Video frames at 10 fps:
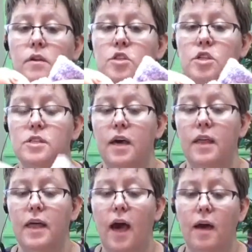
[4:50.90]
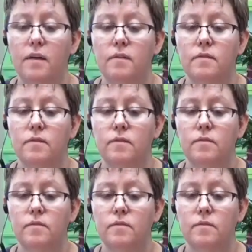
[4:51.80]
Just like that.
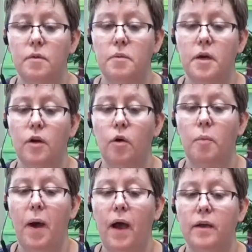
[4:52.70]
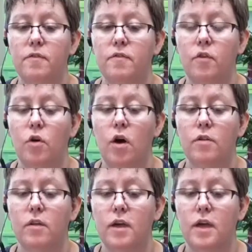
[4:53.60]
I'm going to go back and forth,
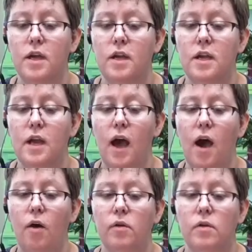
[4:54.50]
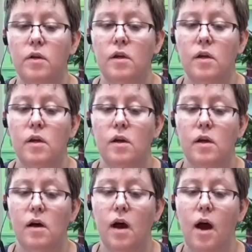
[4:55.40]
in and out,
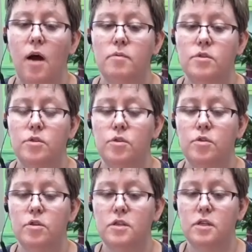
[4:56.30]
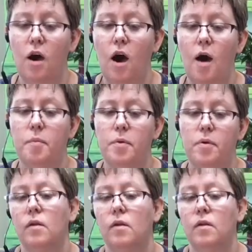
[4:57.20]
up to the top,
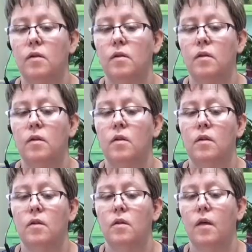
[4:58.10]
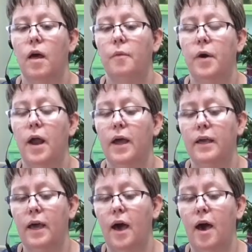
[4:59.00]
when I
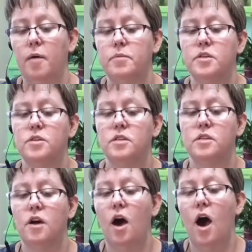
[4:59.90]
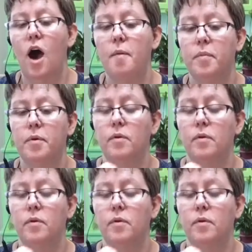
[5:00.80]
get up to the top,